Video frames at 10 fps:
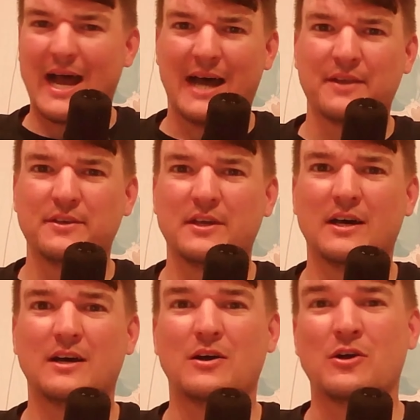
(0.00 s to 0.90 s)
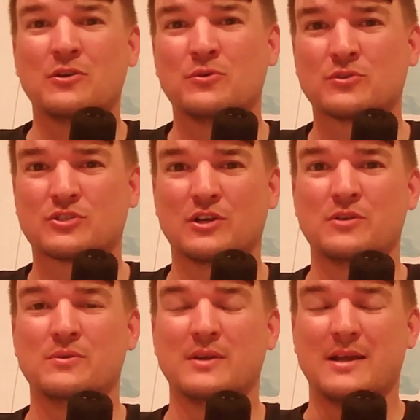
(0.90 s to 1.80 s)
And I
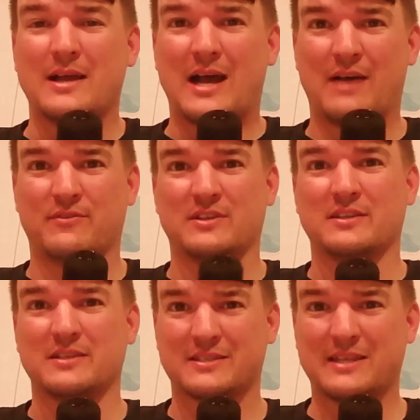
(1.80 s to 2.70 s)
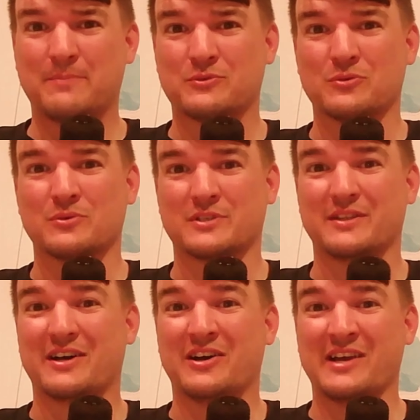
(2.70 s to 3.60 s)
also have a stepdaughter
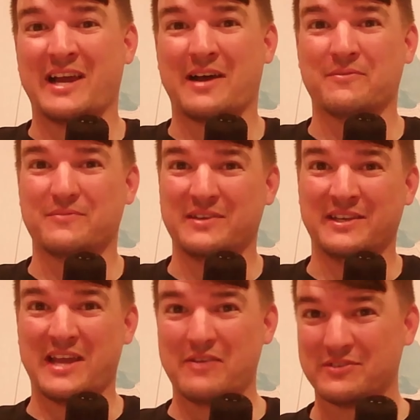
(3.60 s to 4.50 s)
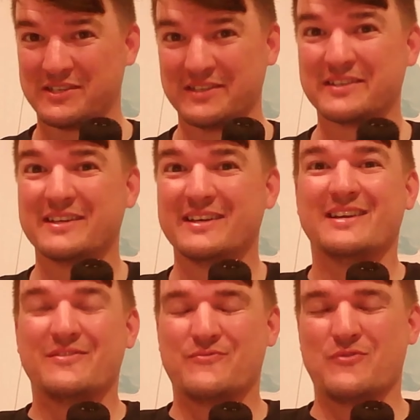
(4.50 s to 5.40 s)
that I have inherited
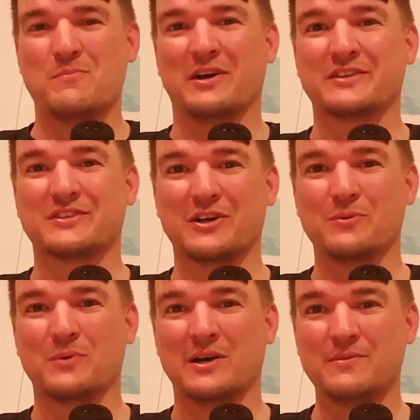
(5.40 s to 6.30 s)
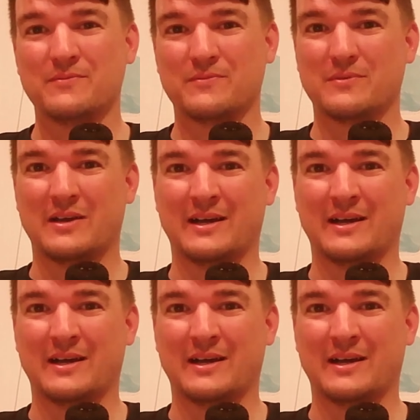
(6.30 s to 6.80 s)
from my Thai wife,